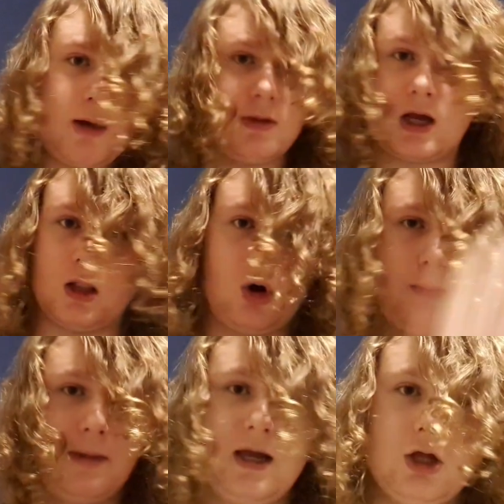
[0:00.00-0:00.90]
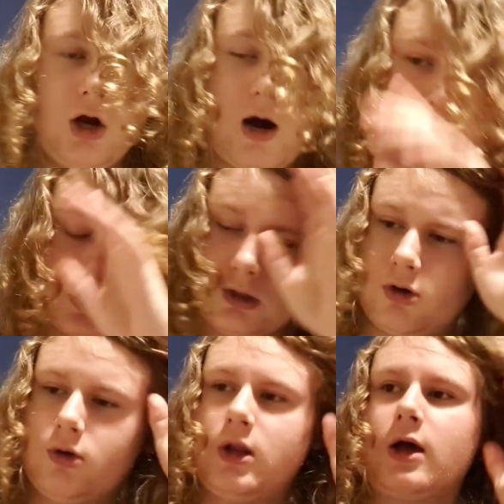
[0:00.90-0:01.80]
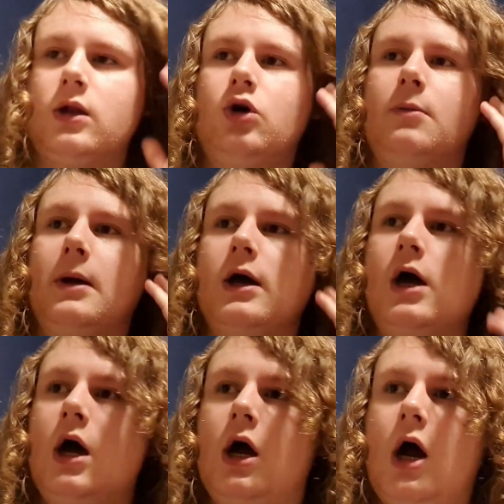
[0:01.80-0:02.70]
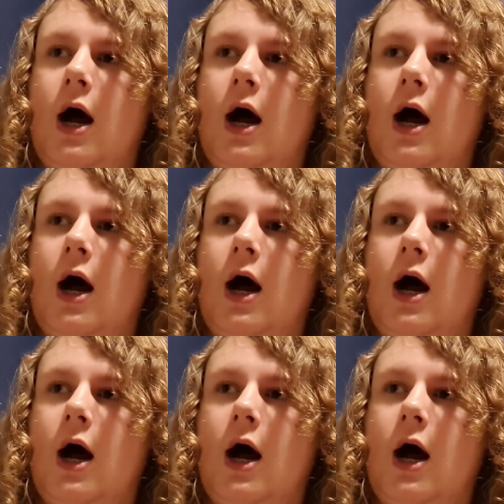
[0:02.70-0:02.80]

swam like a little bit, you know, I was only going like a little bit.